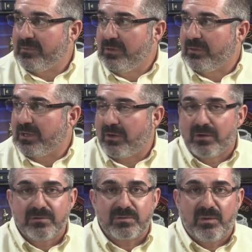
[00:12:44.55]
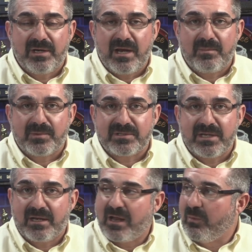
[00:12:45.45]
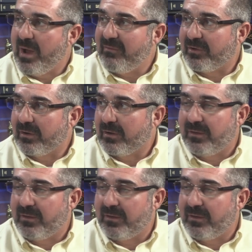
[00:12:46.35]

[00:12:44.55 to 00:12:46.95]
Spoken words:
You can earn 28%. However,